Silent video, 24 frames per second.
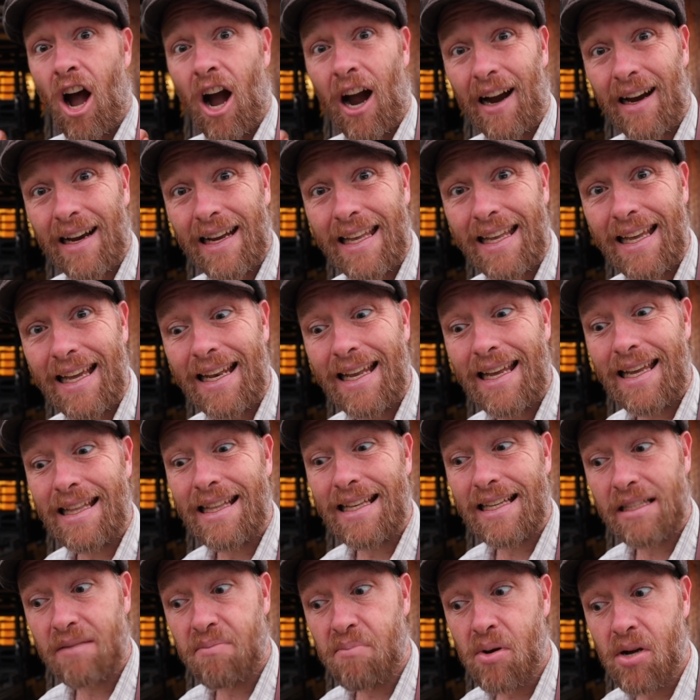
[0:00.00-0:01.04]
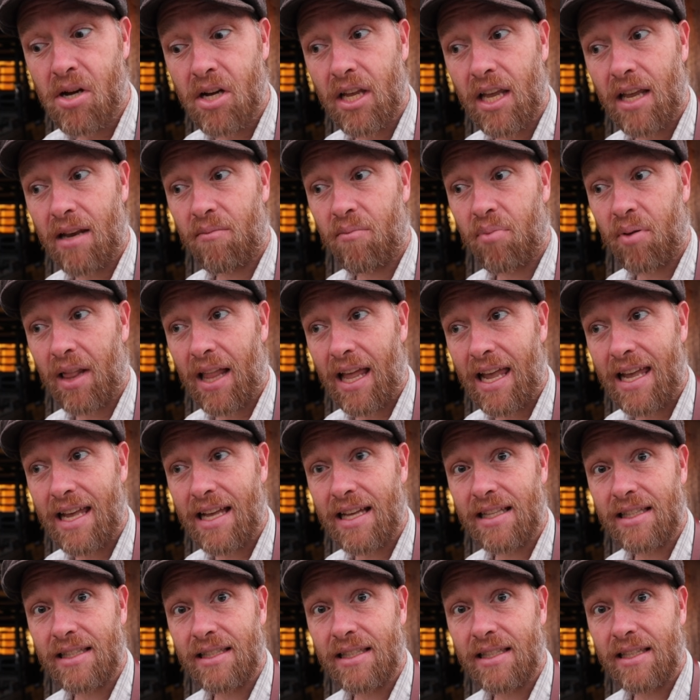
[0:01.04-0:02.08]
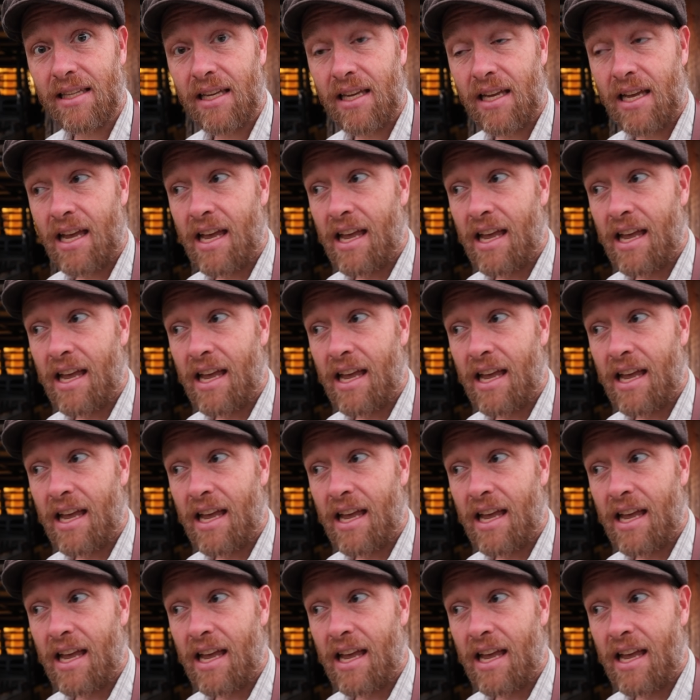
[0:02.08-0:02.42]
are getting this book and plans.